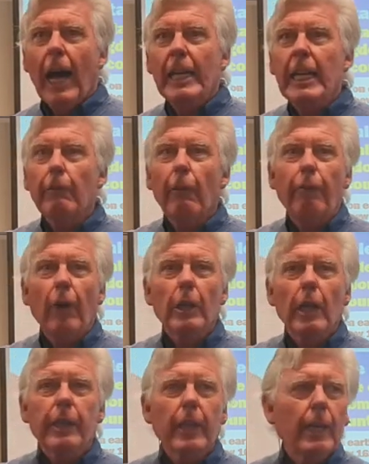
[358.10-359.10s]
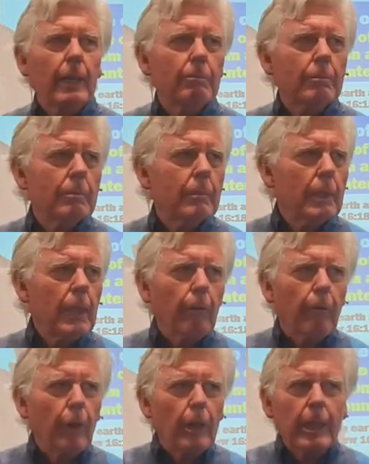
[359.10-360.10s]
I never felt a thing.
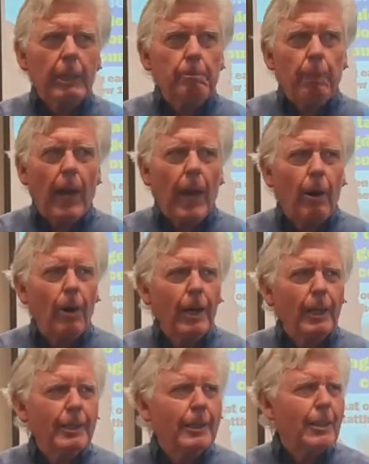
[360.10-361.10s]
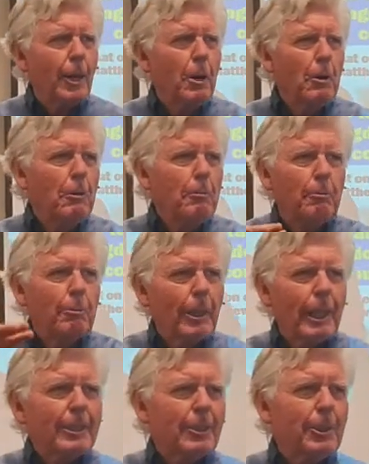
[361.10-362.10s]
Never felt any power. No
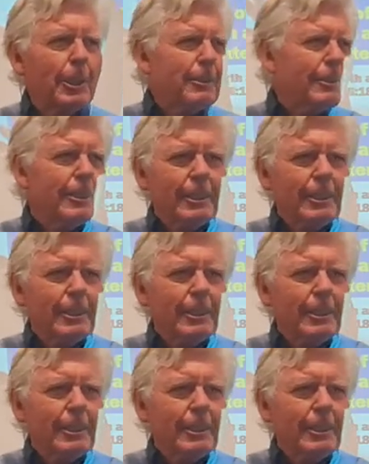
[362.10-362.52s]
electric,